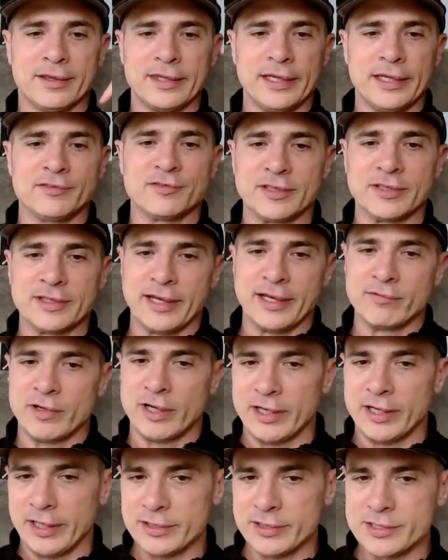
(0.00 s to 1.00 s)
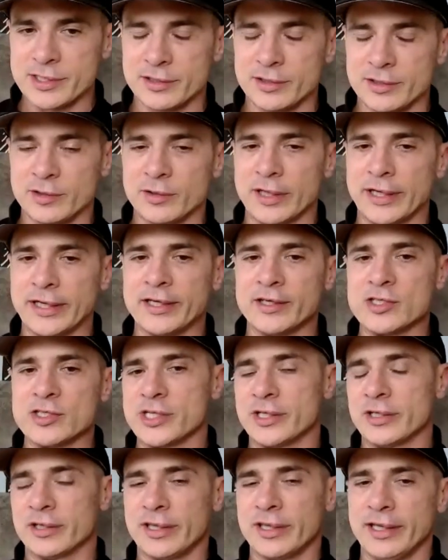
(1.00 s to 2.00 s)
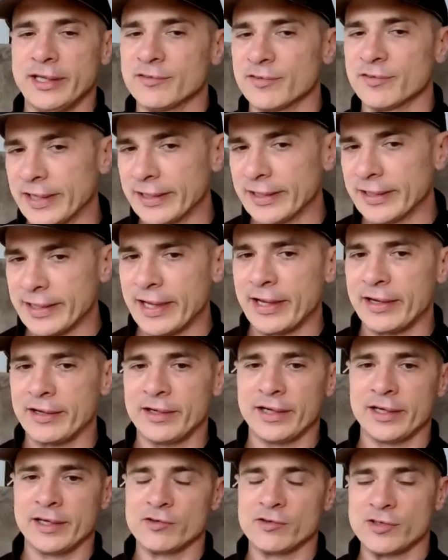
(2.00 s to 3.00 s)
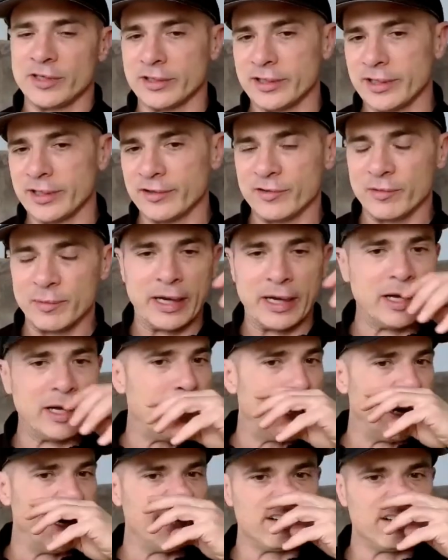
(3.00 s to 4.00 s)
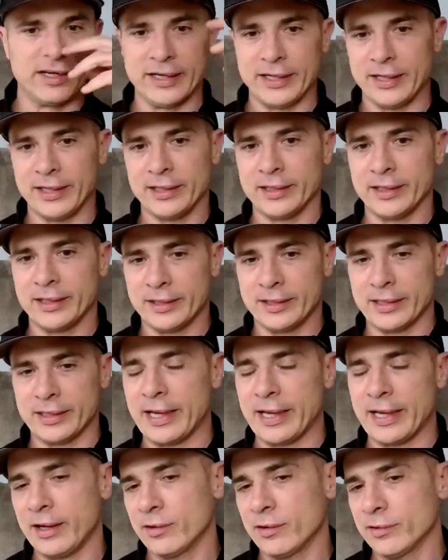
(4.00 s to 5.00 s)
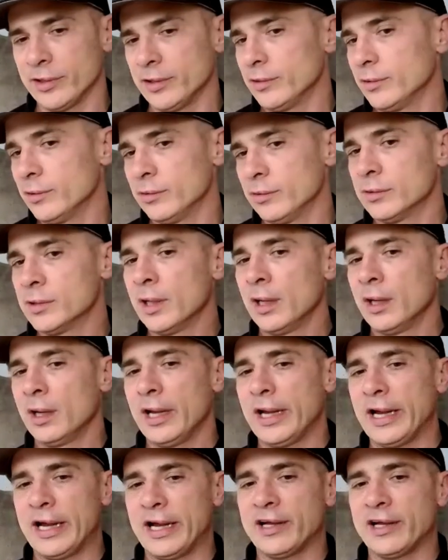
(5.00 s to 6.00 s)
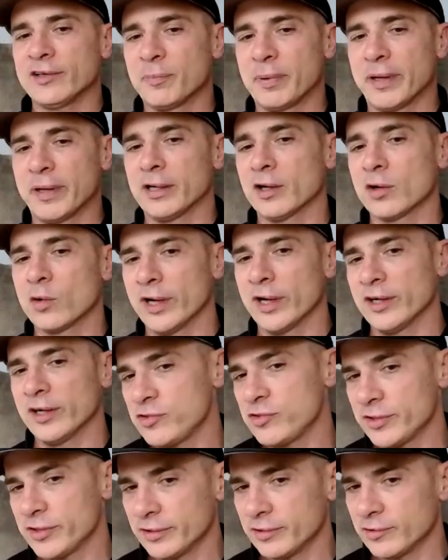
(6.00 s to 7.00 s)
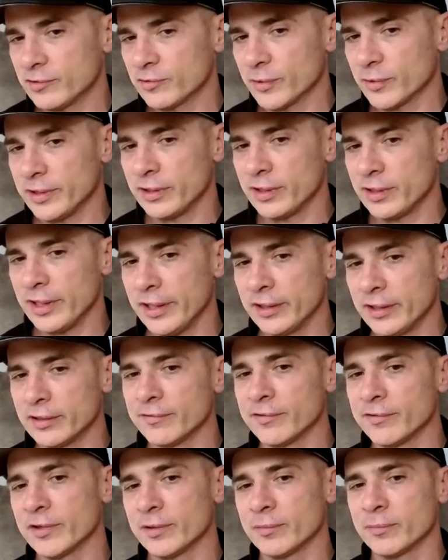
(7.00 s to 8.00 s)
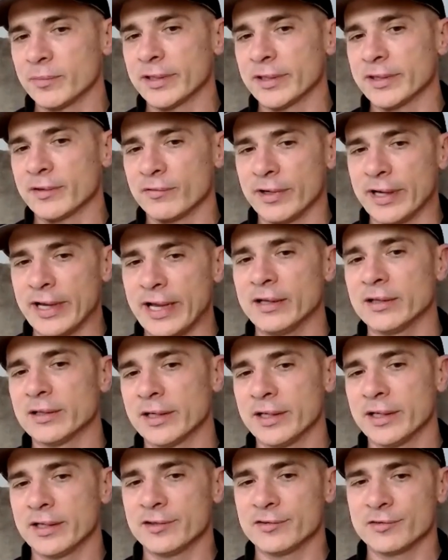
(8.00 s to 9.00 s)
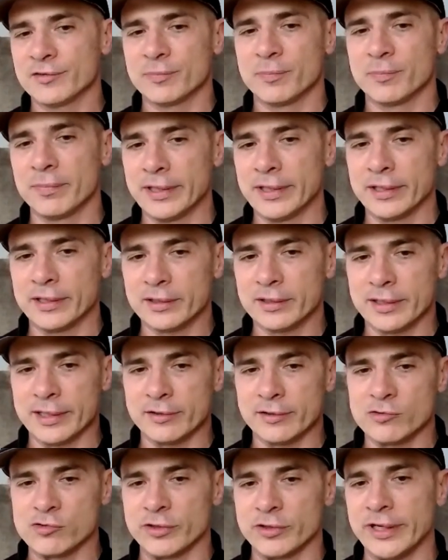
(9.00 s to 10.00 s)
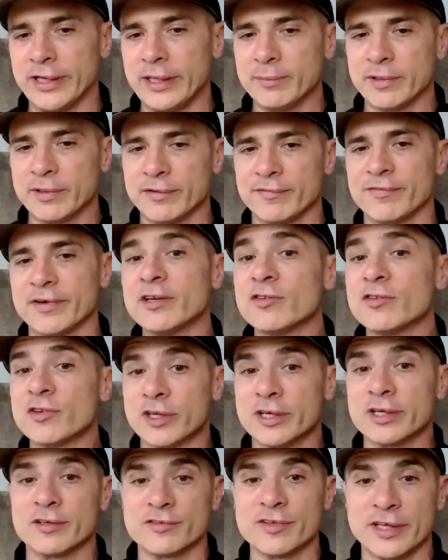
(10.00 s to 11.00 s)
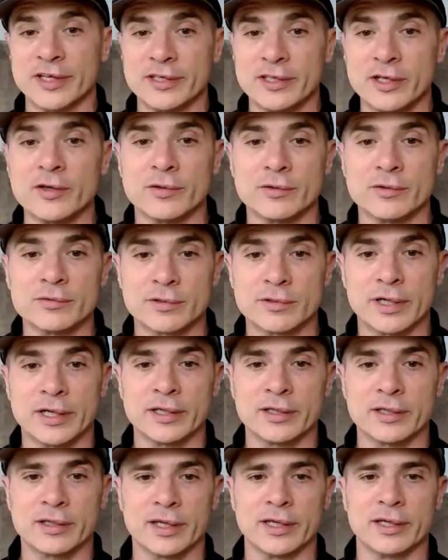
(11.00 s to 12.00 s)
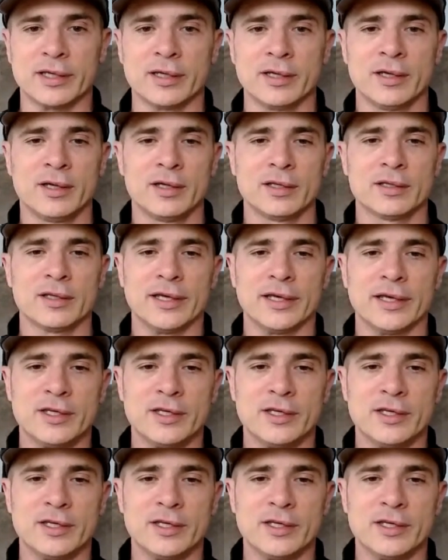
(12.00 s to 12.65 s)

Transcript: and the things that they run into, and I can share things like that, or I can share things about hiring and how you ask better questions when you're interviewing. But the reality is the dream, the vision is in you, right? Like